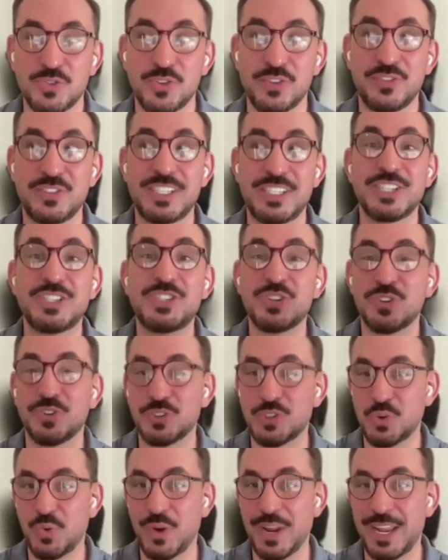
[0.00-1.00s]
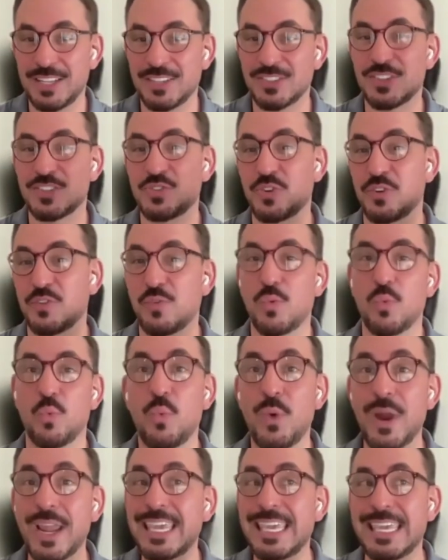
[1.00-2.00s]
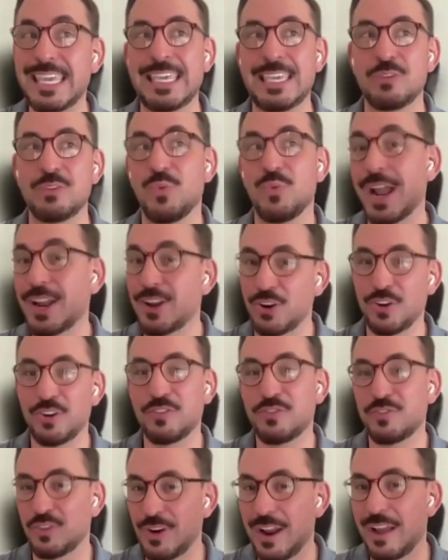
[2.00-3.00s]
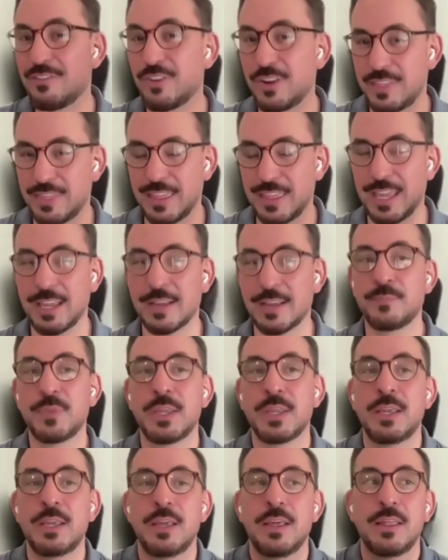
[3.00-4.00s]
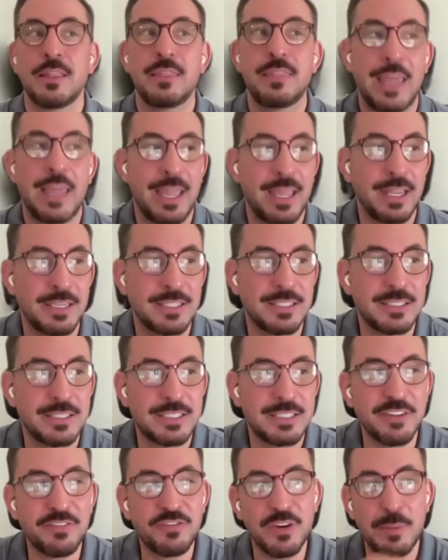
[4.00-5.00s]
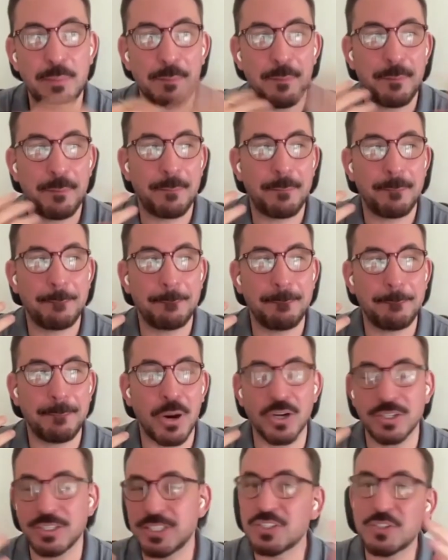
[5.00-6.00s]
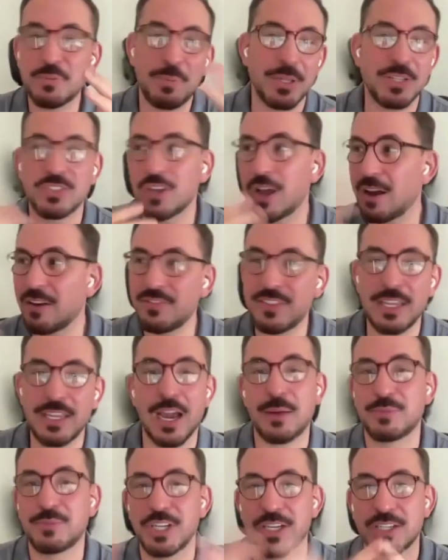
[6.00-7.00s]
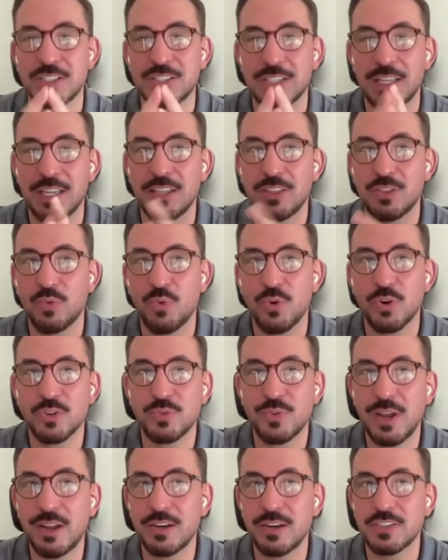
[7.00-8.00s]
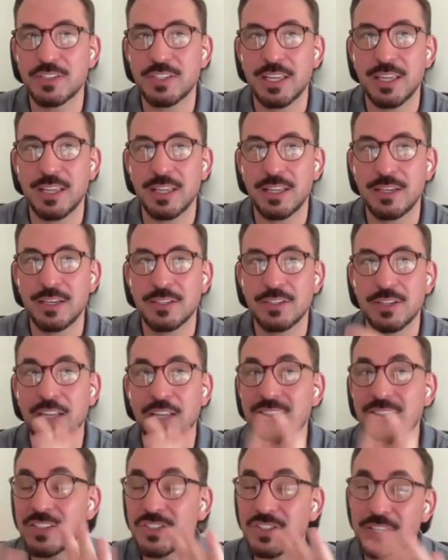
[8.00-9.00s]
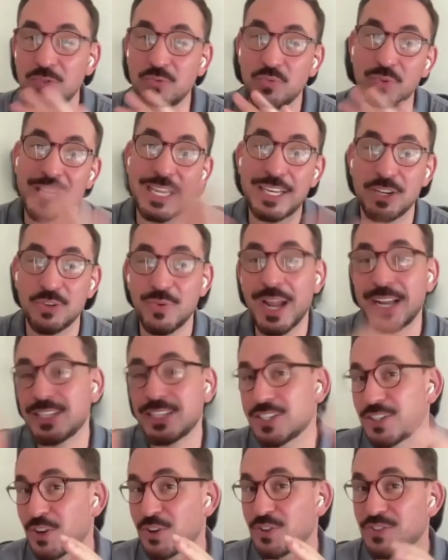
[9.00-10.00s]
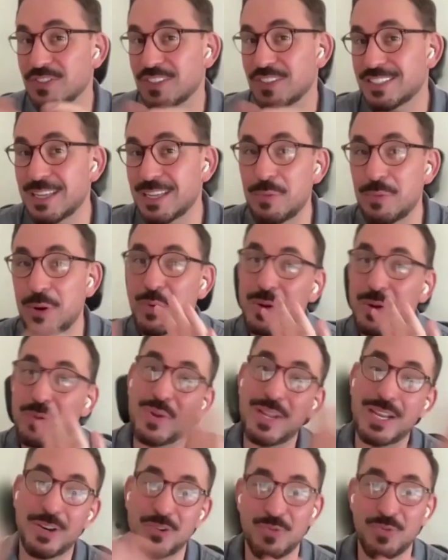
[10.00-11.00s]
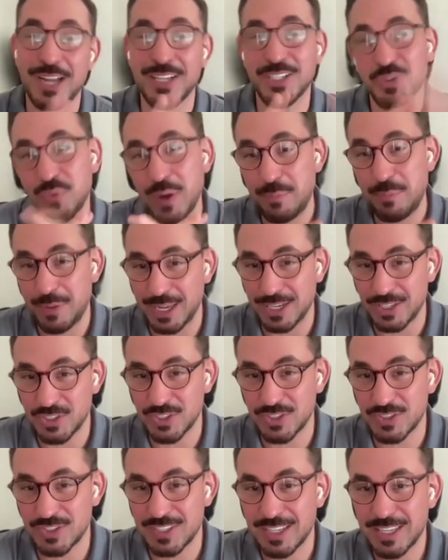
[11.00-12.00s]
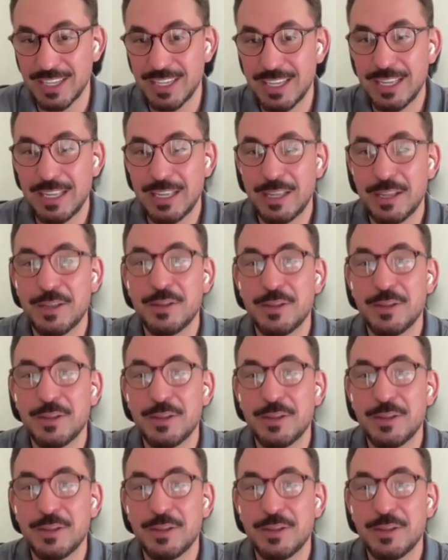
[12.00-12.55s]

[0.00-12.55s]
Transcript: the sort of digital twins, a sort of wiki record for everything, then different participants of the objects in the world around us can essentially read and write to those in the same way we read and write to web pages.